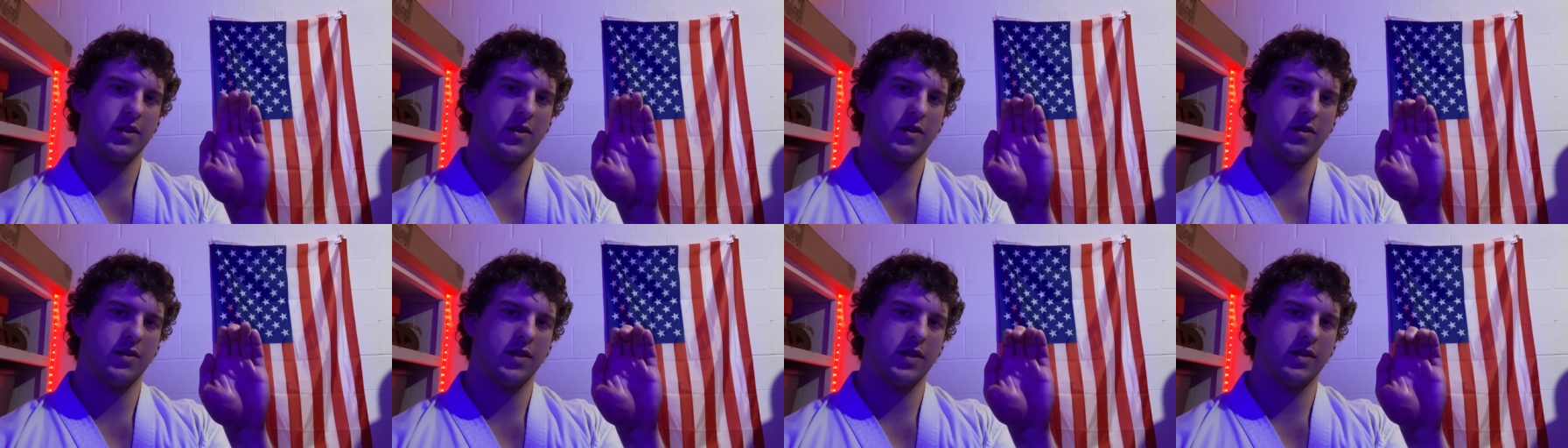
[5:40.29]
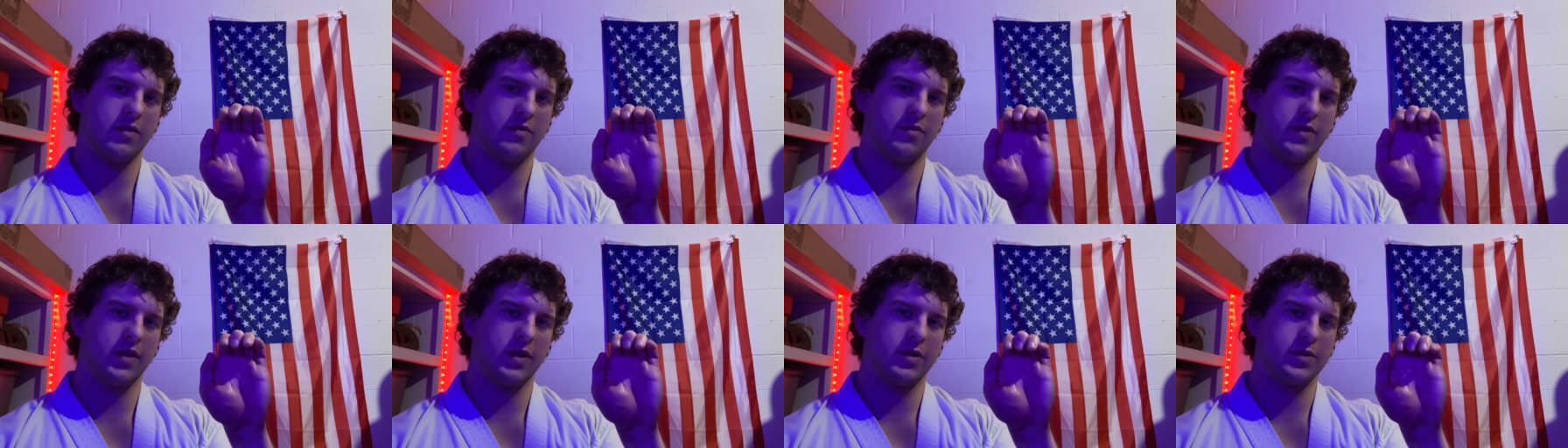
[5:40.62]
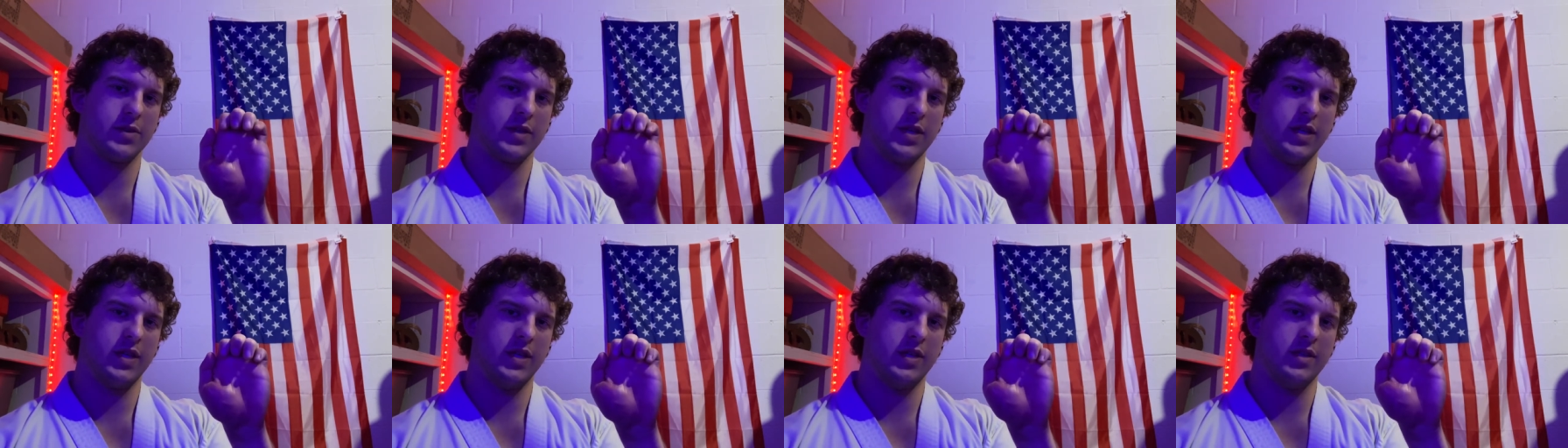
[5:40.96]
curling the
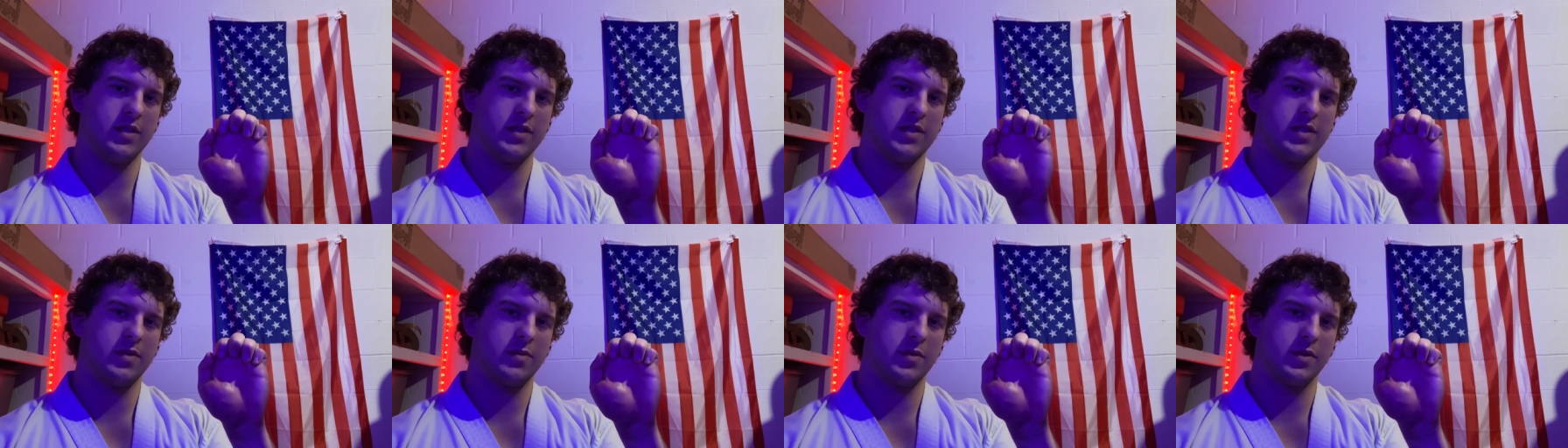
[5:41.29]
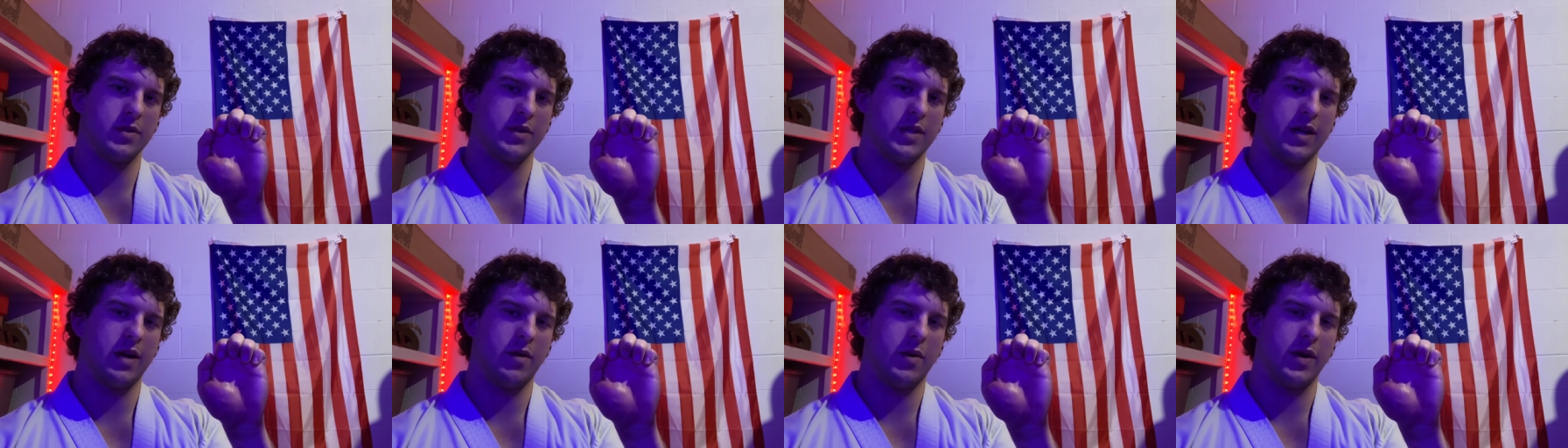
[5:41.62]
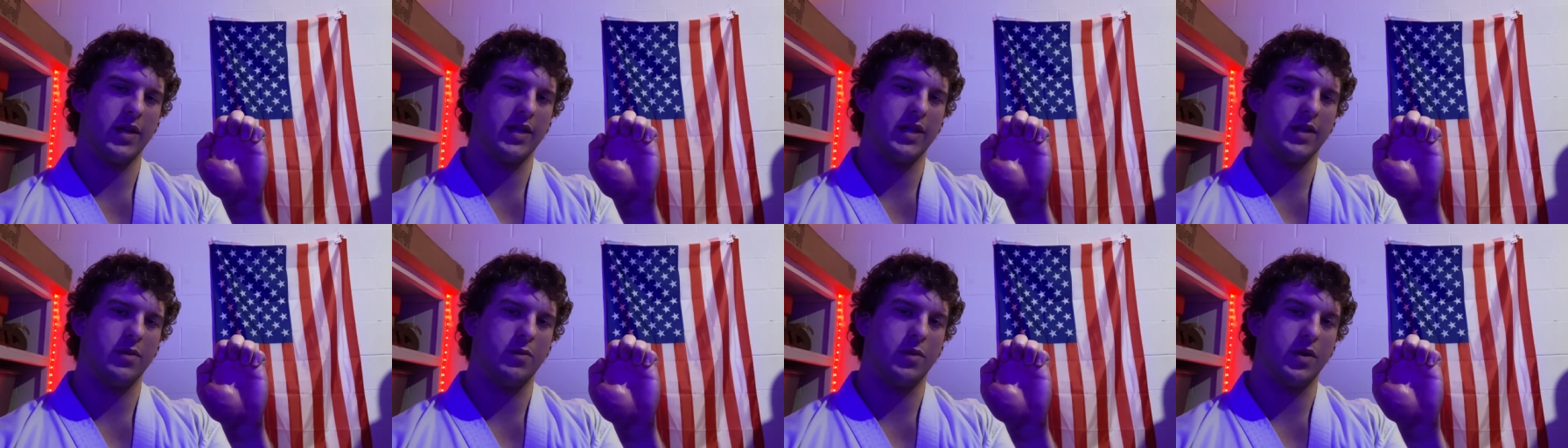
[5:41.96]
fingers in similar to how I
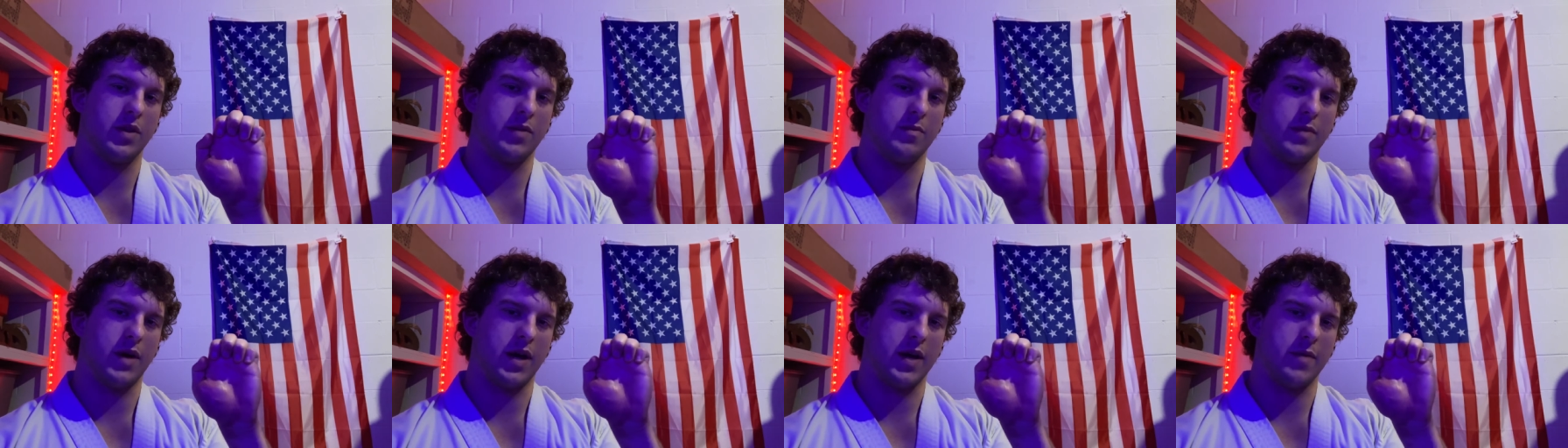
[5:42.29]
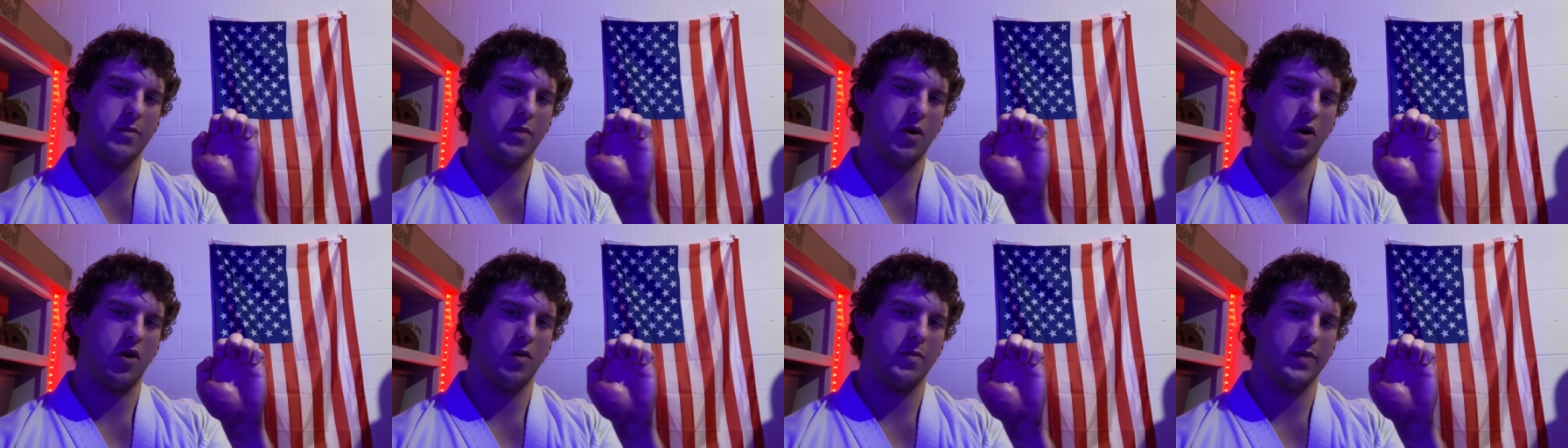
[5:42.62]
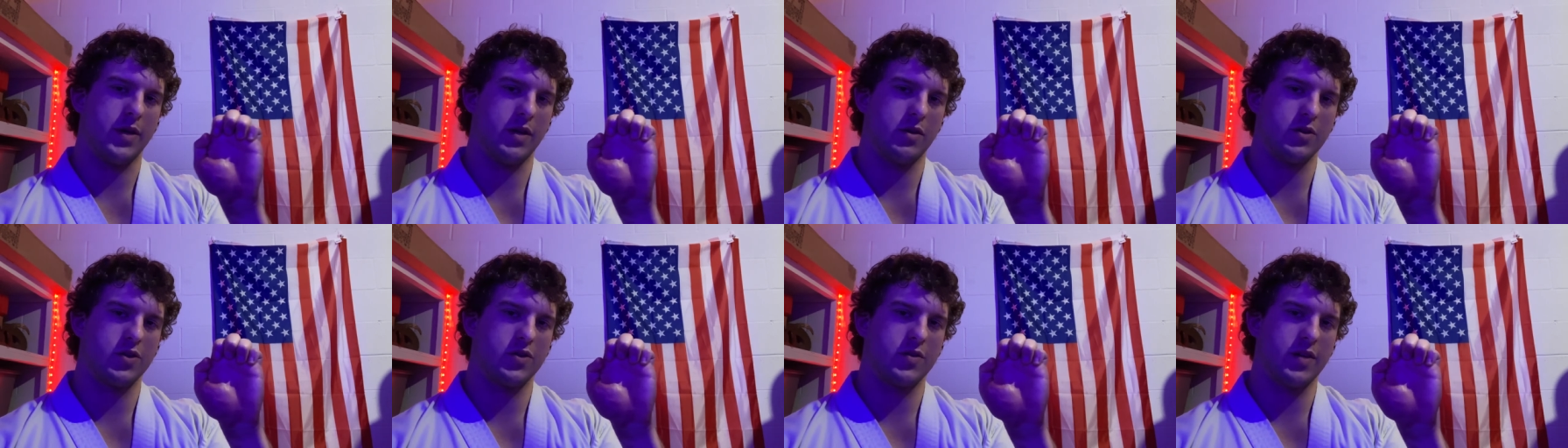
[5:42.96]
did with my palm
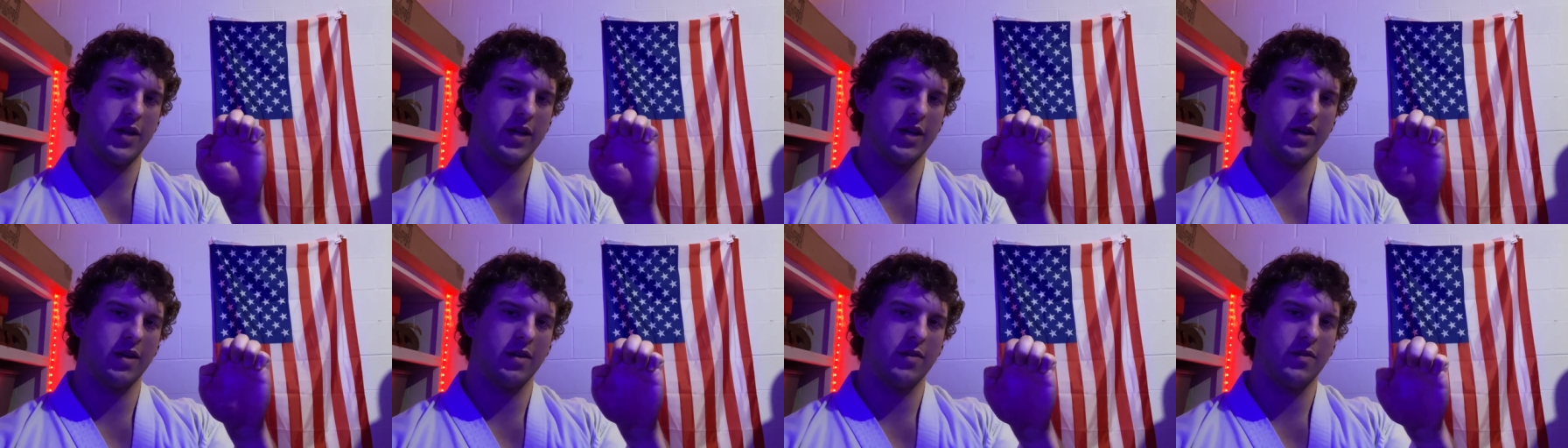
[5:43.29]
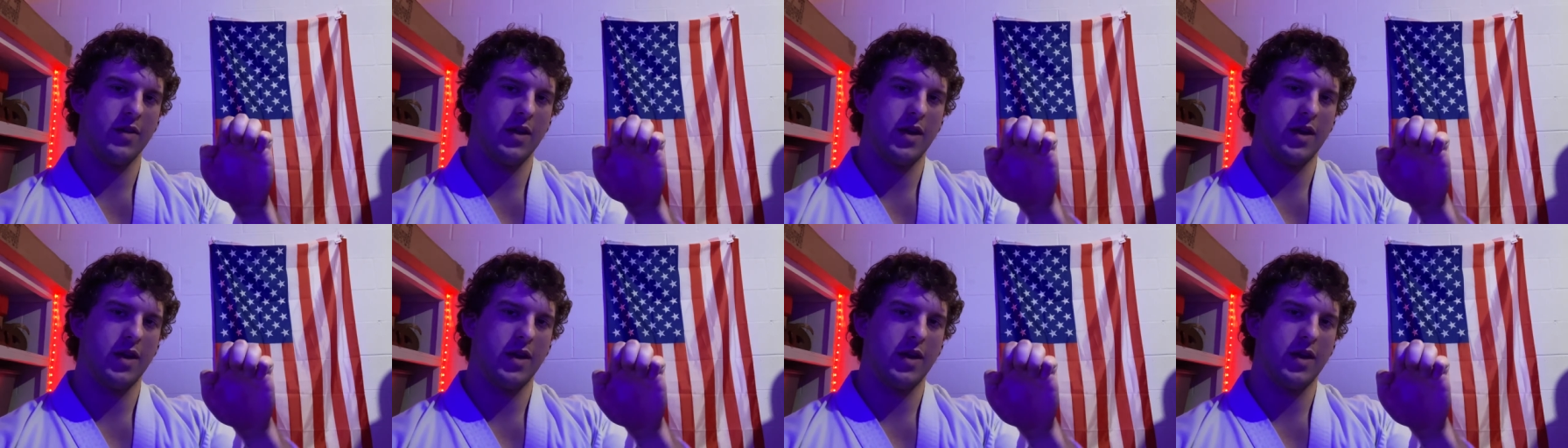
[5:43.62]
heel strike,